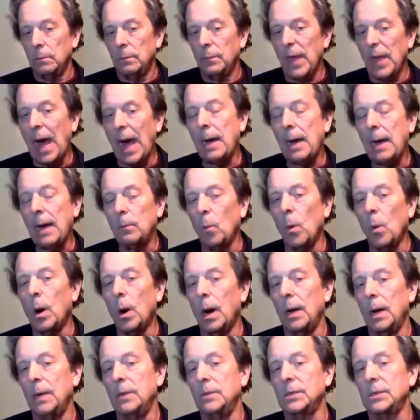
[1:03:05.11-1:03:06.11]
that
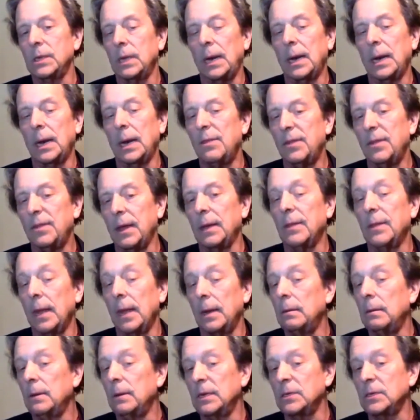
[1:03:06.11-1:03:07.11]
was, and I think
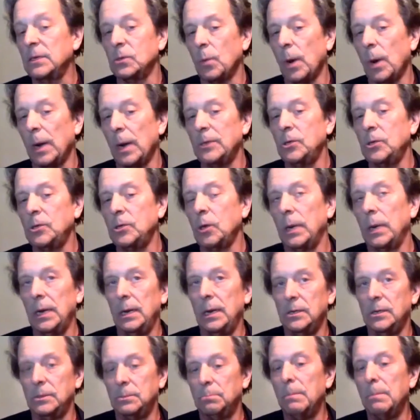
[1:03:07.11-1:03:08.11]
that this is why
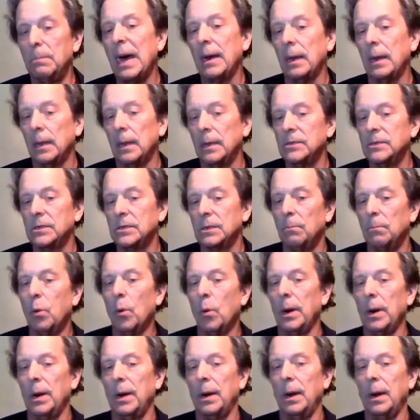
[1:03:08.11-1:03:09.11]
Joannides' medal is
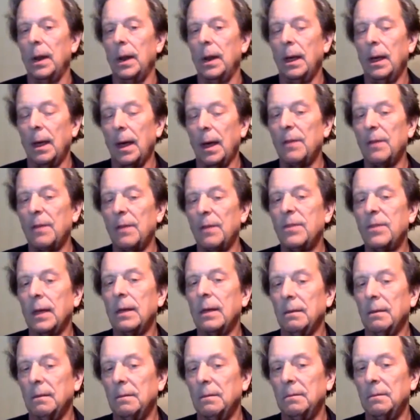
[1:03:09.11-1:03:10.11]
important. I
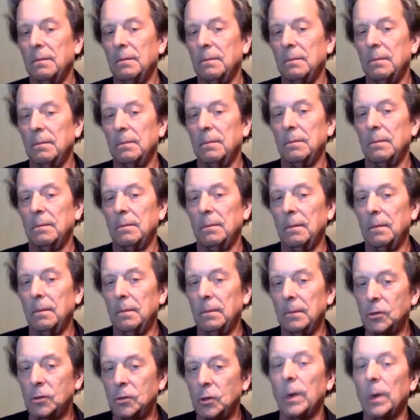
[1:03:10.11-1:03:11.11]
think
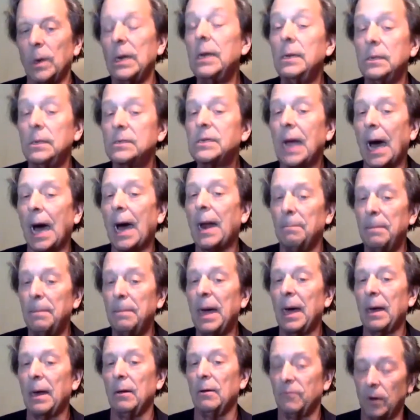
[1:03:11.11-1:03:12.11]
Joannides got a
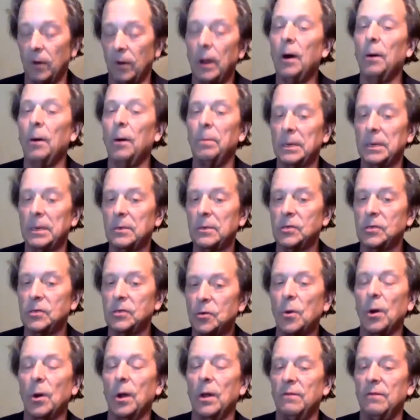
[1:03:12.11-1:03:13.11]
medal for helping
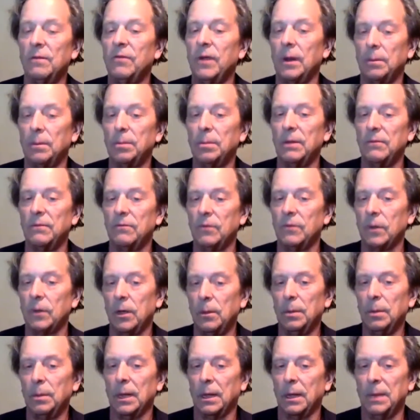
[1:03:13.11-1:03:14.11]
destroy the Fair Play for
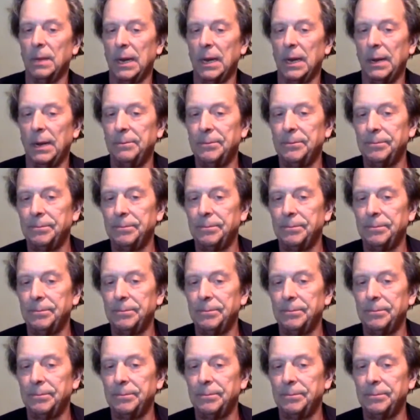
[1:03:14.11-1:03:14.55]
Cuba Committee.